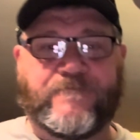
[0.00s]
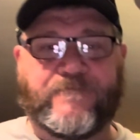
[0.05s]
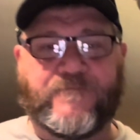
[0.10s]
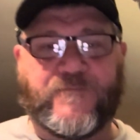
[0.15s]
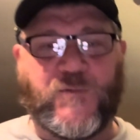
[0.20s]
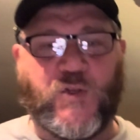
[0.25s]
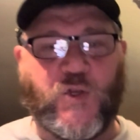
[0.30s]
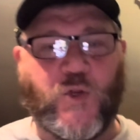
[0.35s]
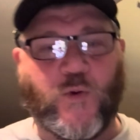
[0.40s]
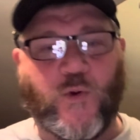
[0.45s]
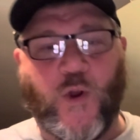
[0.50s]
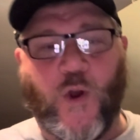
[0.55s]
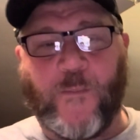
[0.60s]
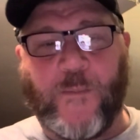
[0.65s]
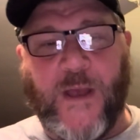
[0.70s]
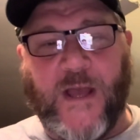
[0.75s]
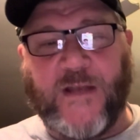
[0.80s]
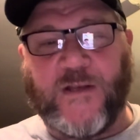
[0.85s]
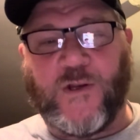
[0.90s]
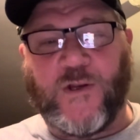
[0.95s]
Nuno
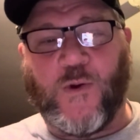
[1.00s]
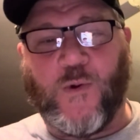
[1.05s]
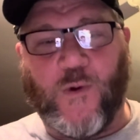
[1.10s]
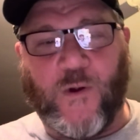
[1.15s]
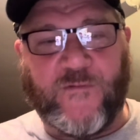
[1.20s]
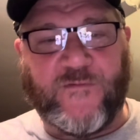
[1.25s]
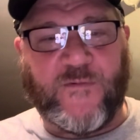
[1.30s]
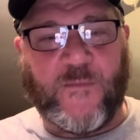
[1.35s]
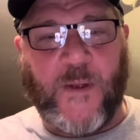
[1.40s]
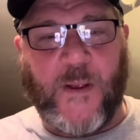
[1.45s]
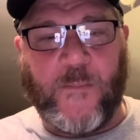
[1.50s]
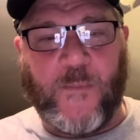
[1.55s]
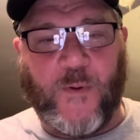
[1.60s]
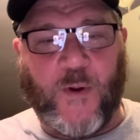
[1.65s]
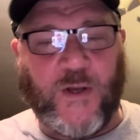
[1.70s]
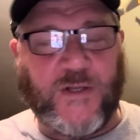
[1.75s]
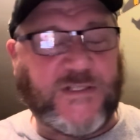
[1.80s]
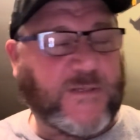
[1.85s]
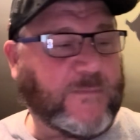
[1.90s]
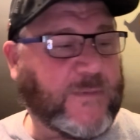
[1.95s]
Betancourt for my
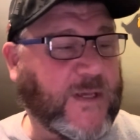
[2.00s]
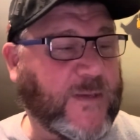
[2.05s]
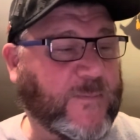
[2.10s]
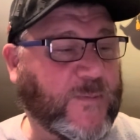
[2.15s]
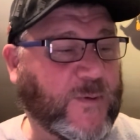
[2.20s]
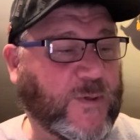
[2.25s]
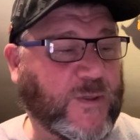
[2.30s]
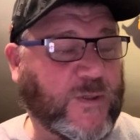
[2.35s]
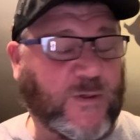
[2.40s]
Boston people,